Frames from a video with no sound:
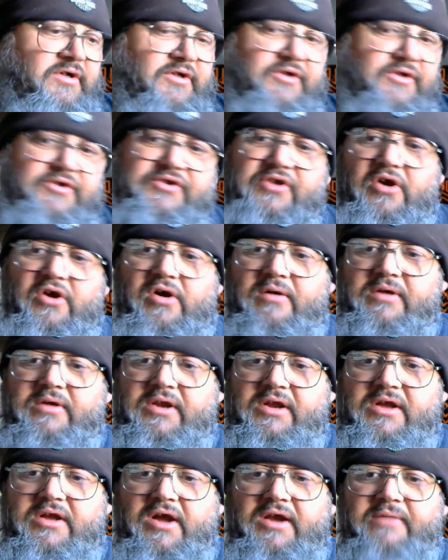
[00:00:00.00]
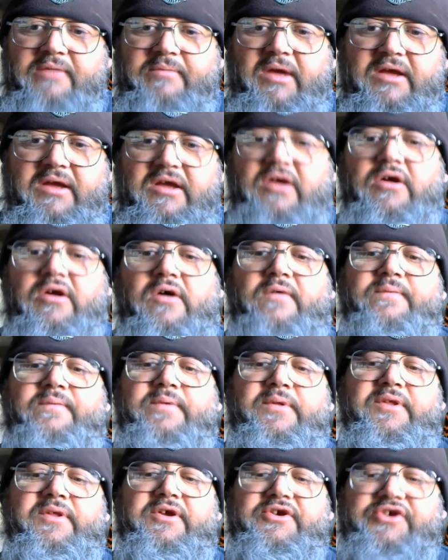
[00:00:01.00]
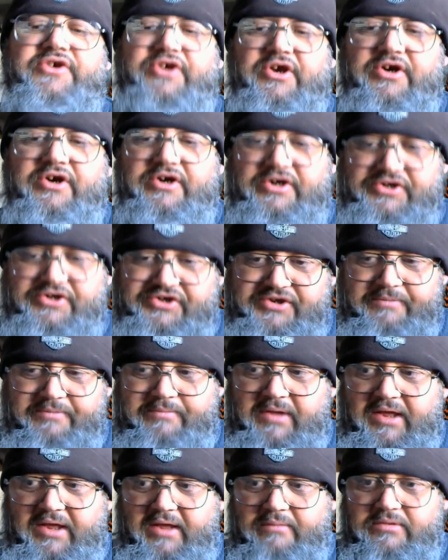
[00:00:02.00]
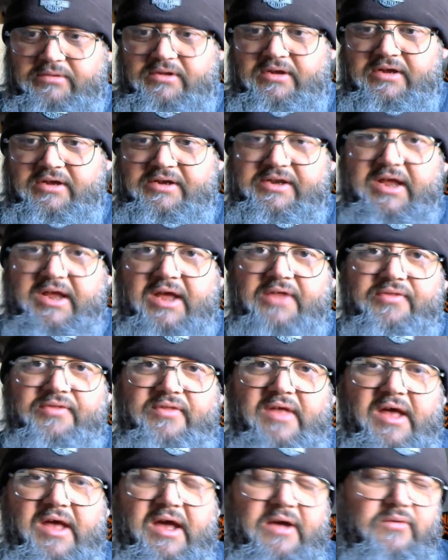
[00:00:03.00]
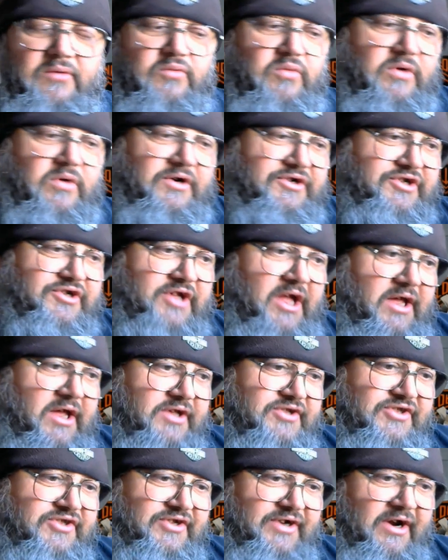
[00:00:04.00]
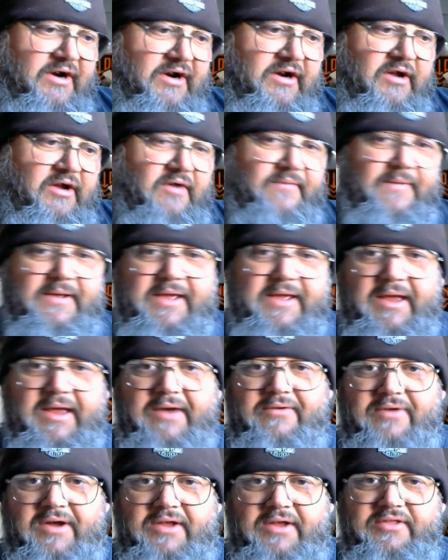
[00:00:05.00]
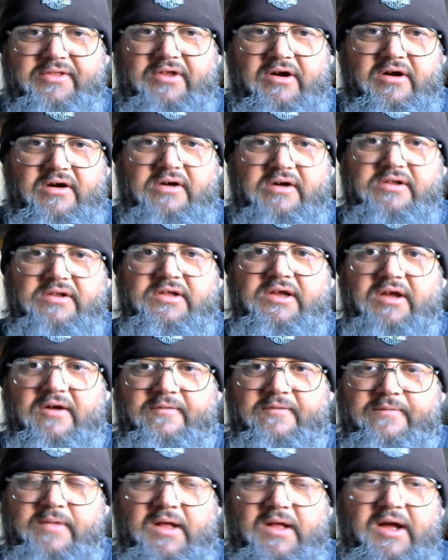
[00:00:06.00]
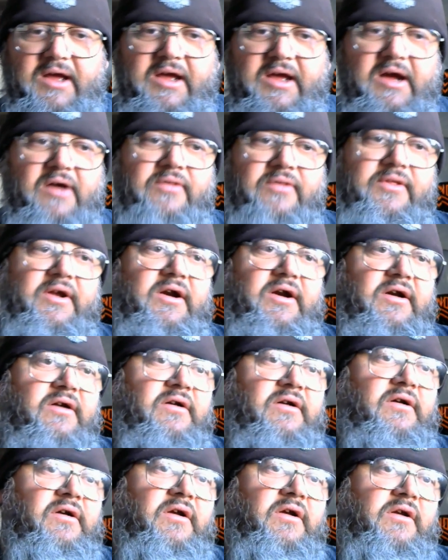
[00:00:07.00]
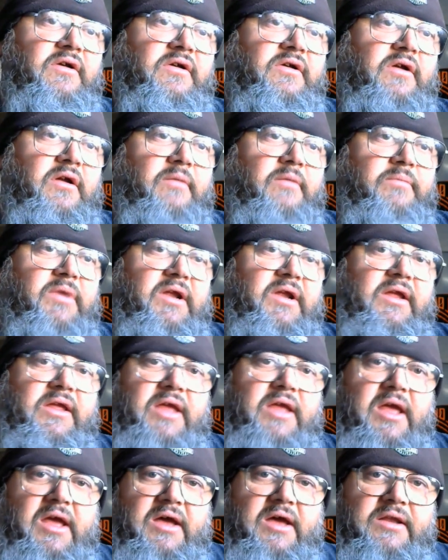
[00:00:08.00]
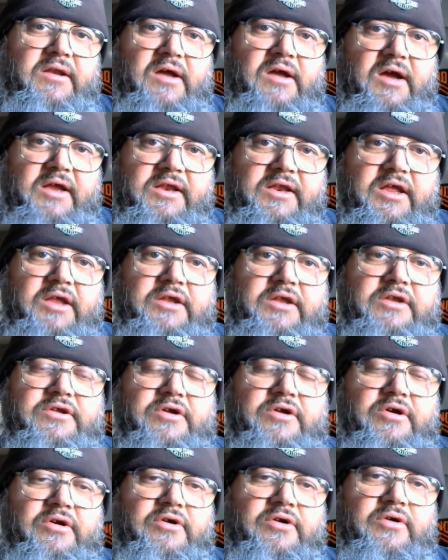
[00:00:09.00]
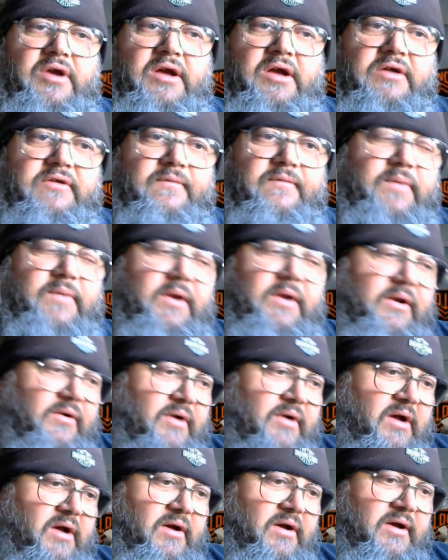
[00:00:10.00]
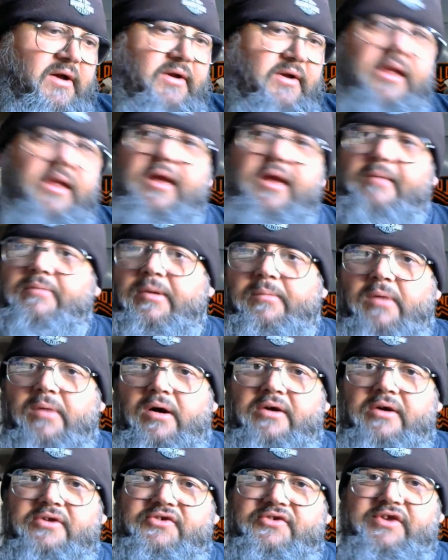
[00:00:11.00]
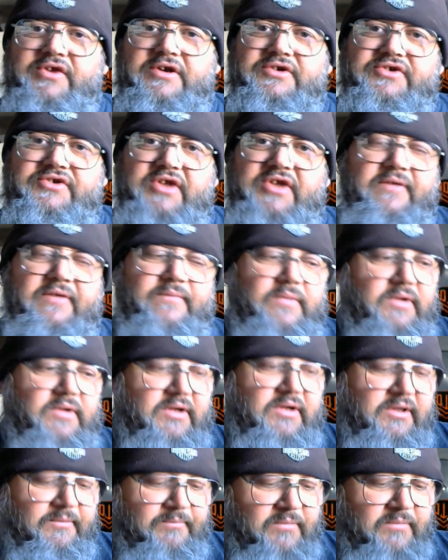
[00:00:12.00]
So I'm going to kind of make a goal for this year is to be able to attend that. Worst case scenario, if I can't ride the Harley, I'll fly out there. But again, I need to turn around and figure out how to get my models there safely.